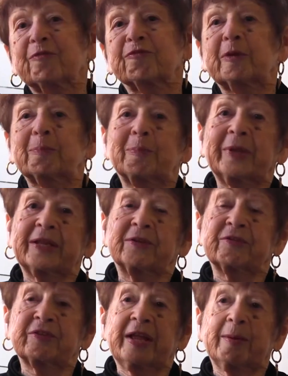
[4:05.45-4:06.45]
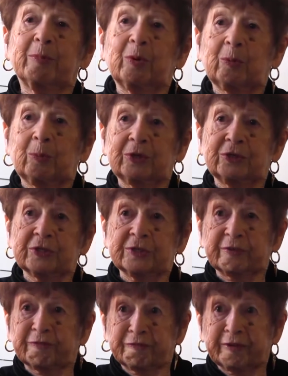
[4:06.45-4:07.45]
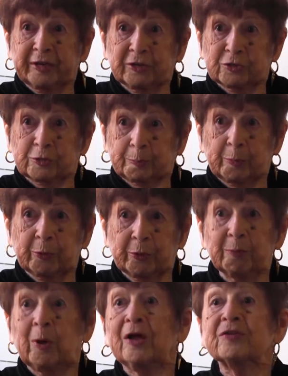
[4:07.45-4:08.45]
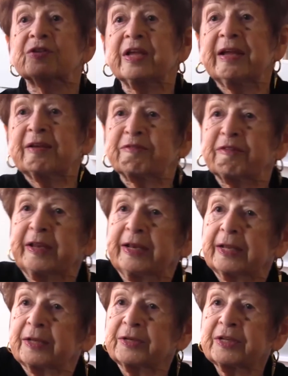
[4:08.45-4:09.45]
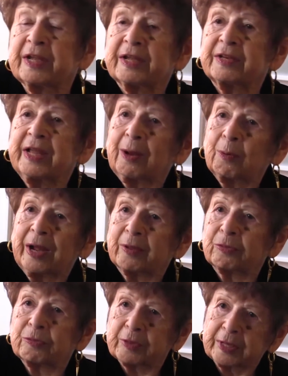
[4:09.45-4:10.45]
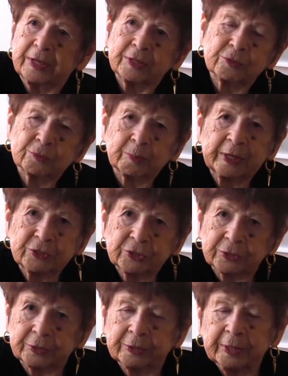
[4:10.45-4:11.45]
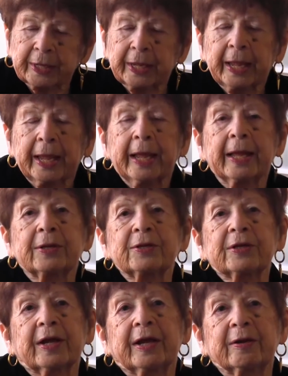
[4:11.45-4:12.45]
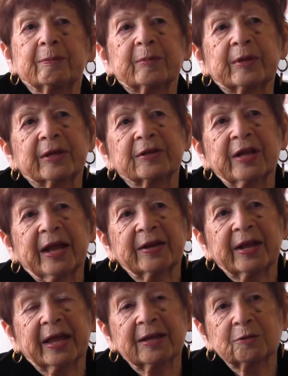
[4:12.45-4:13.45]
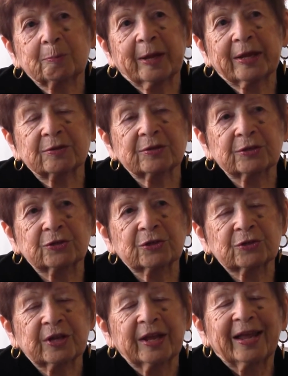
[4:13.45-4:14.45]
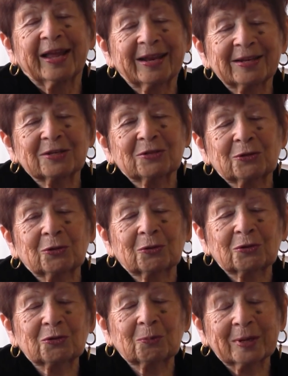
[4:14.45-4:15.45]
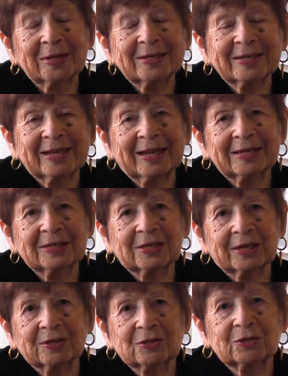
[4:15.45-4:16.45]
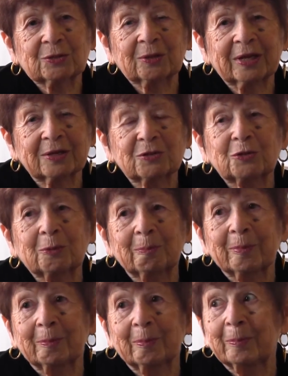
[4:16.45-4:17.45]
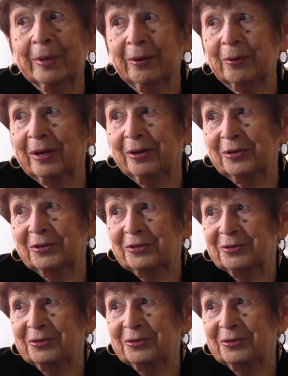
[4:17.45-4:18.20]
from Petsamo, which is a Finnish port, was Finland. Now I think it's Russian. And it had 8 passengers, and it took 28 days to get to Maryland.